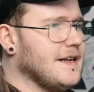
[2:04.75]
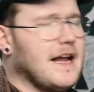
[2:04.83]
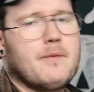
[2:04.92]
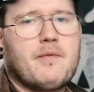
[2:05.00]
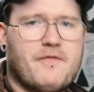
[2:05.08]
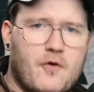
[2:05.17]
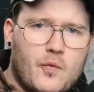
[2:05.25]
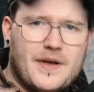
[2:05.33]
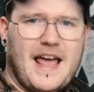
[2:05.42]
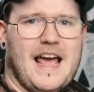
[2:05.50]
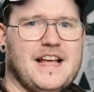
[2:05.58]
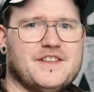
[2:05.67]
Now, before we
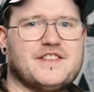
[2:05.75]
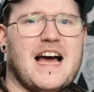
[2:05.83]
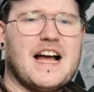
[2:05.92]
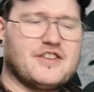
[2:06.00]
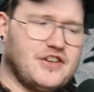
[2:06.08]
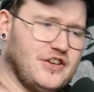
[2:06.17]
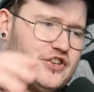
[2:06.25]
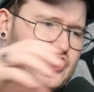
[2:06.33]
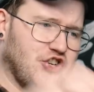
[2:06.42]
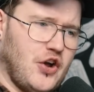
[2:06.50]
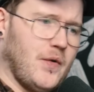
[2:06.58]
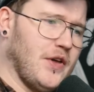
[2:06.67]
get into actually
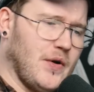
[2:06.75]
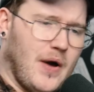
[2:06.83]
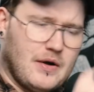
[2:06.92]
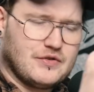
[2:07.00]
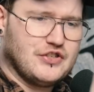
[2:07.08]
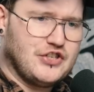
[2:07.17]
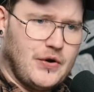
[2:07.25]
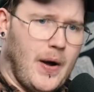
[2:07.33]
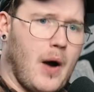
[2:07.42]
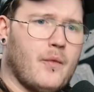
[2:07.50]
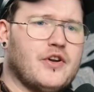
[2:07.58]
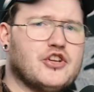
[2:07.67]
showing you how to do it,
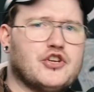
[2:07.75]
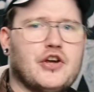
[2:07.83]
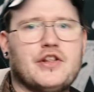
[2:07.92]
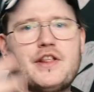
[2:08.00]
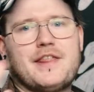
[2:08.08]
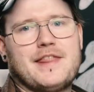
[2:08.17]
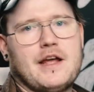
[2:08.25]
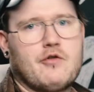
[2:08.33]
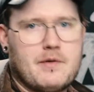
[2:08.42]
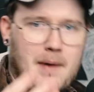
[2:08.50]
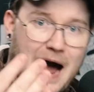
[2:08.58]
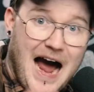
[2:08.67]
I want to show you the
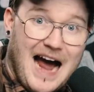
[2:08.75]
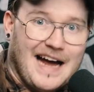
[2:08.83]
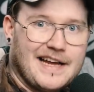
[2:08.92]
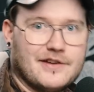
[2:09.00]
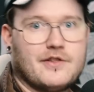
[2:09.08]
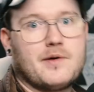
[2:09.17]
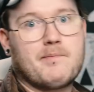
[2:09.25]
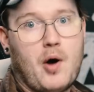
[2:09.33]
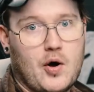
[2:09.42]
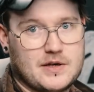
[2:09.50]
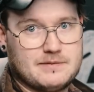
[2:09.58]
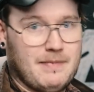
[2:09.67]
theory behind the
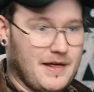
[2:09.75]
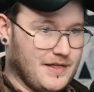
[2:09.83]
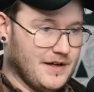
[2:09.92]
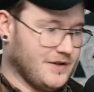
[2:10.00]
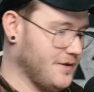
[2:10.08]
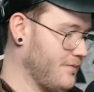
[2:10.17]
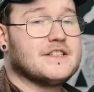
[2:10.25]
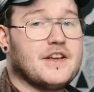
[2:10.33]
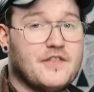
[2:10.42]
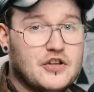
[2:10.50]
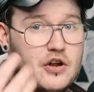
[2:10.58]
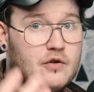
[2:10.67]
box method. So
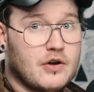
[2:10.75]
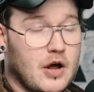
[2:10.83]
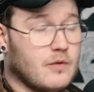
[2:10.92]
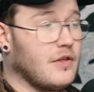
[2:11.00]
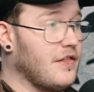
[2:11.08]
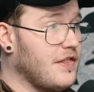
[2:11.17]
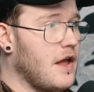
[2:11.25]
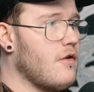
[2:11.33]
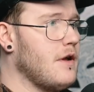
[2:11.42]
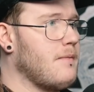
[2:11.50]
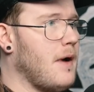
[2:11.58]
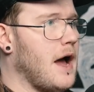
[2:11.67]
if you don't know, the
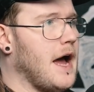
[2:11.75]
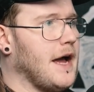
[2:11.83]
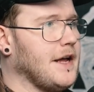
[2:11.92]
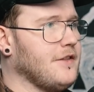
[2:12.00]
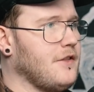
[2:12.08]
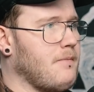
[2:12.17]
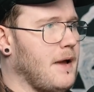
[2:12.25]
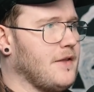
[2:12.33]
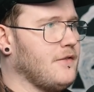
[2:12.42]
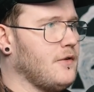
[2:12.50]
theory behind the Pen